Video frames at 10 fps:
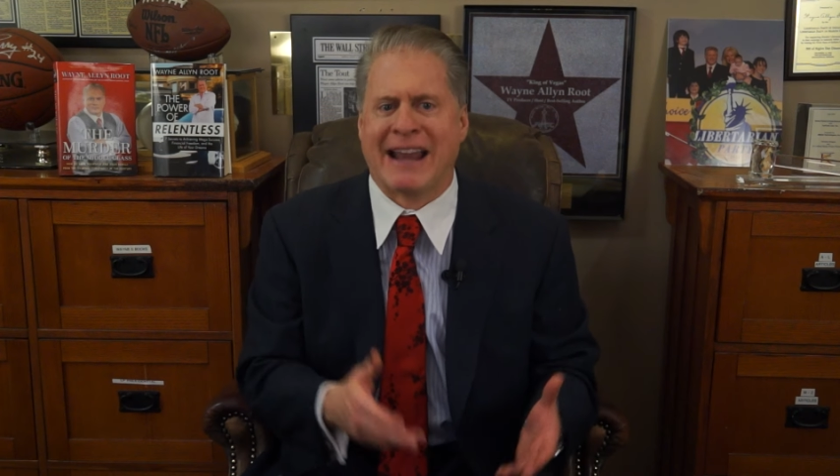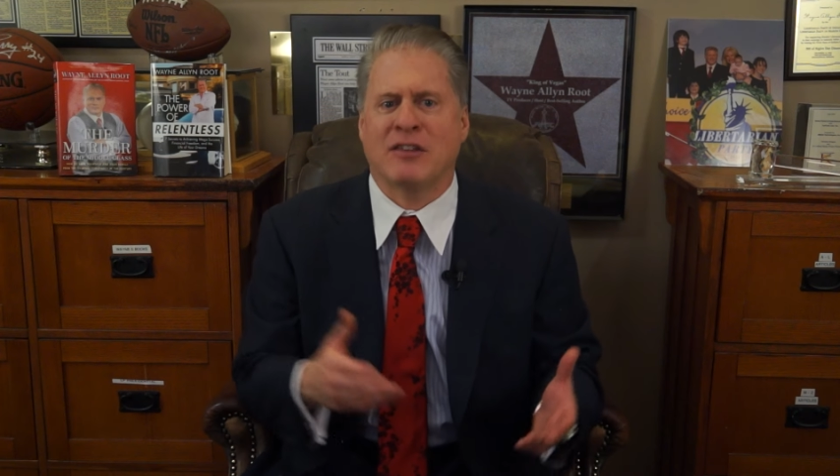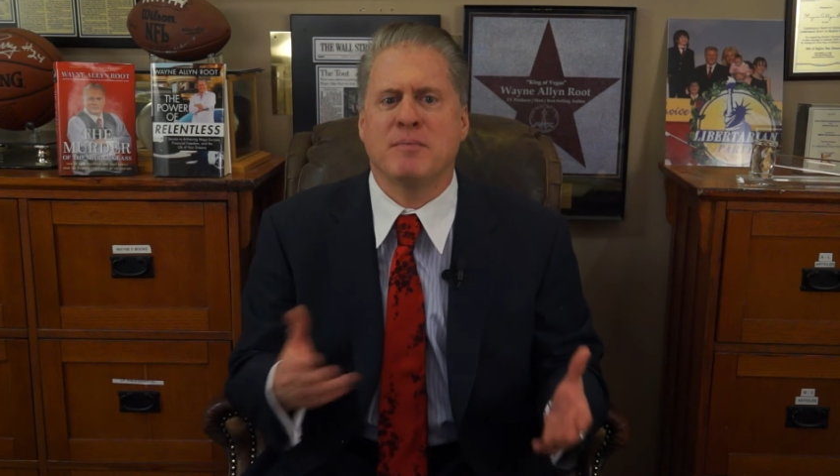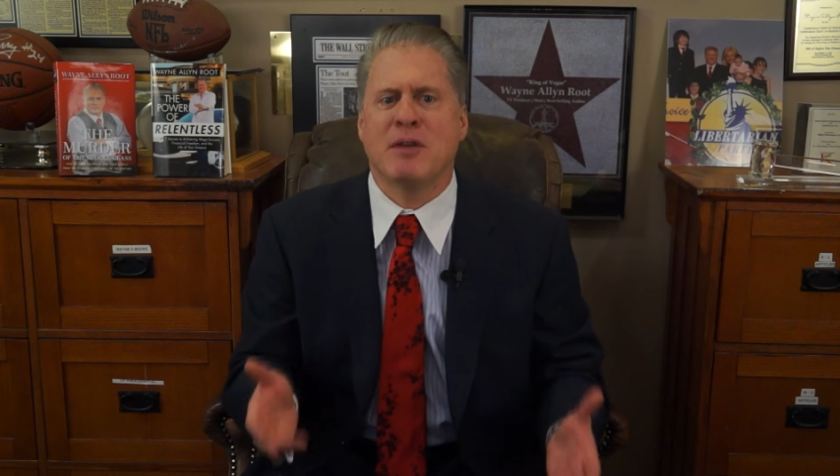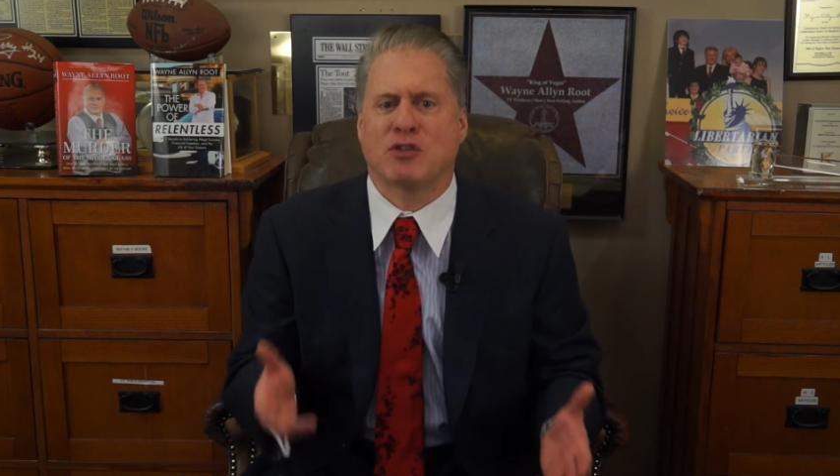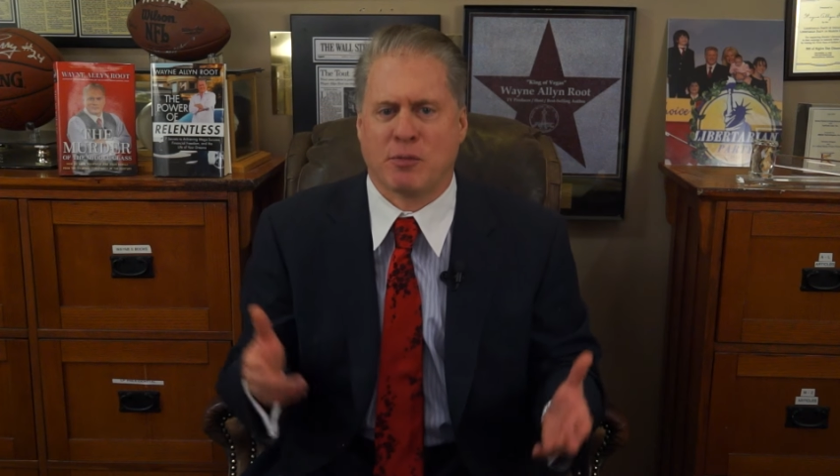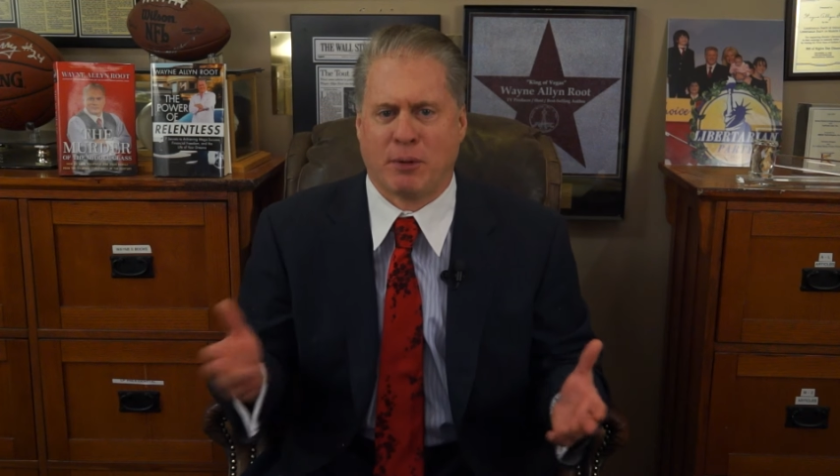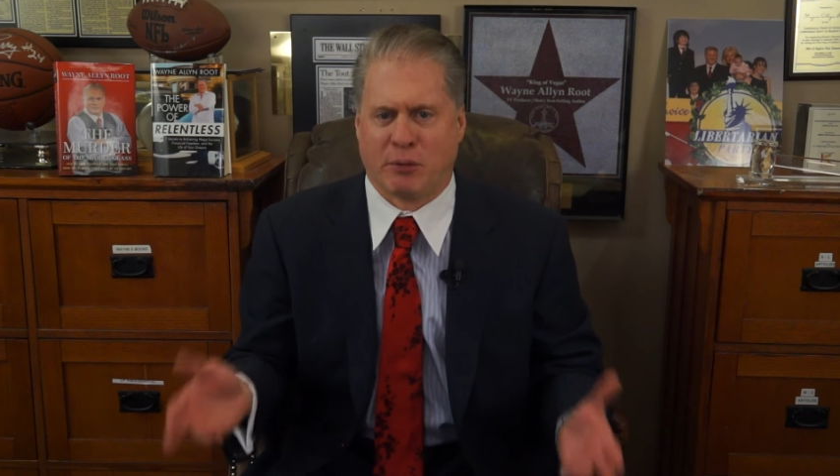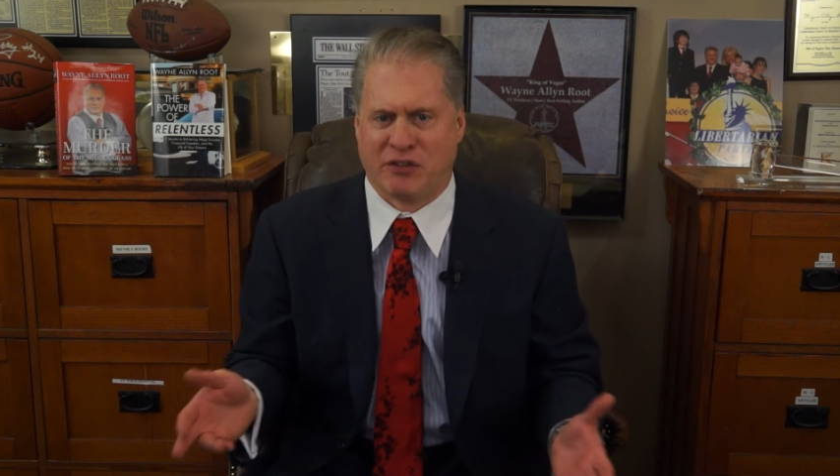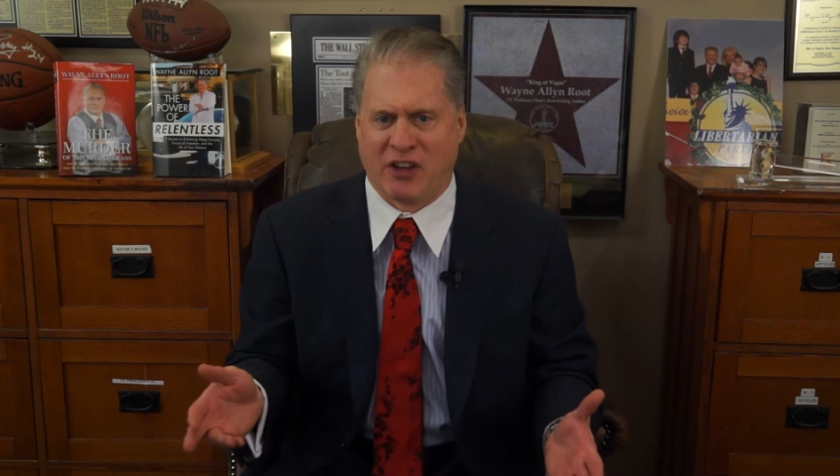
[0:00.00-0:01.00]
and his
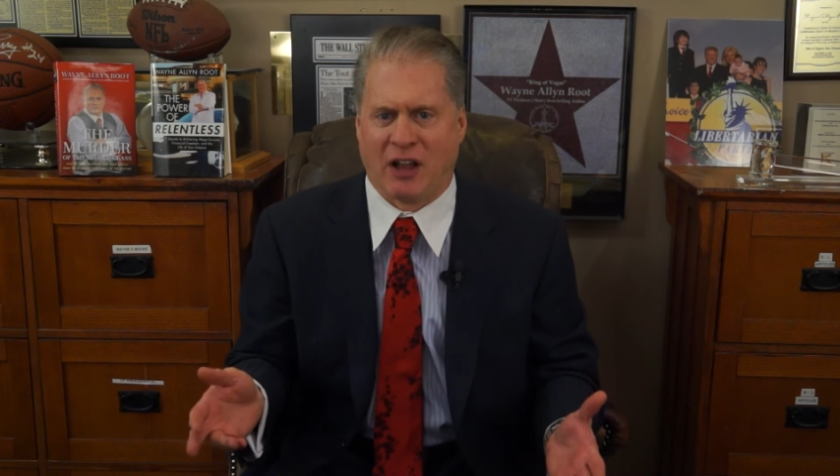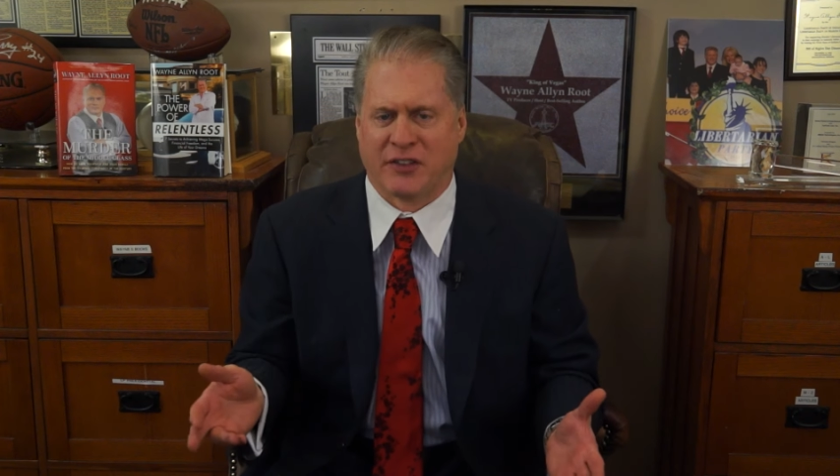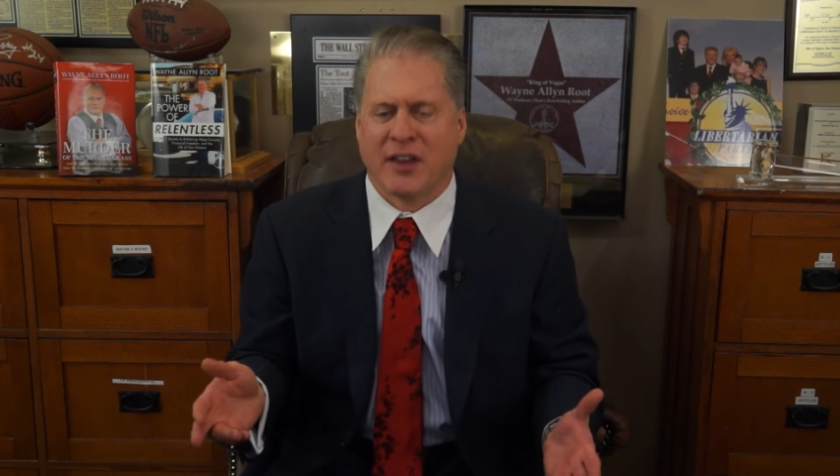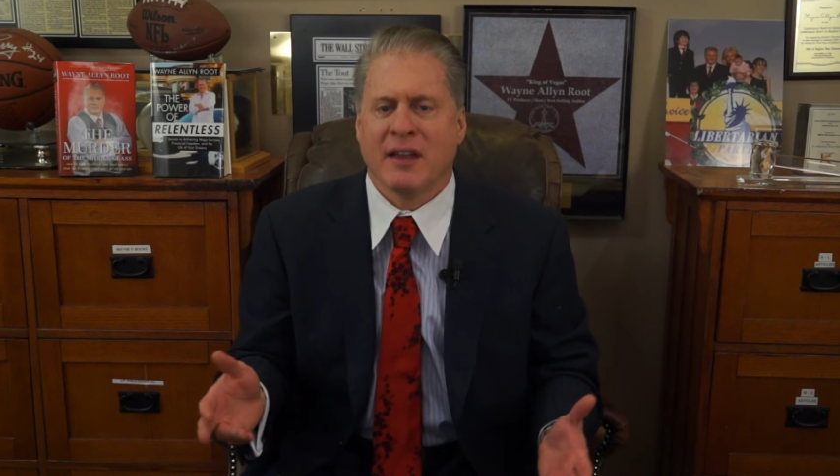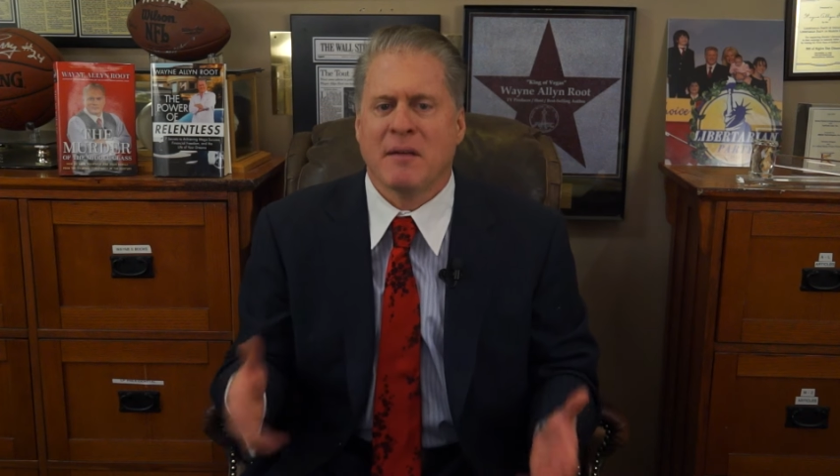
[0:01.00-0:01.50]
miserable results.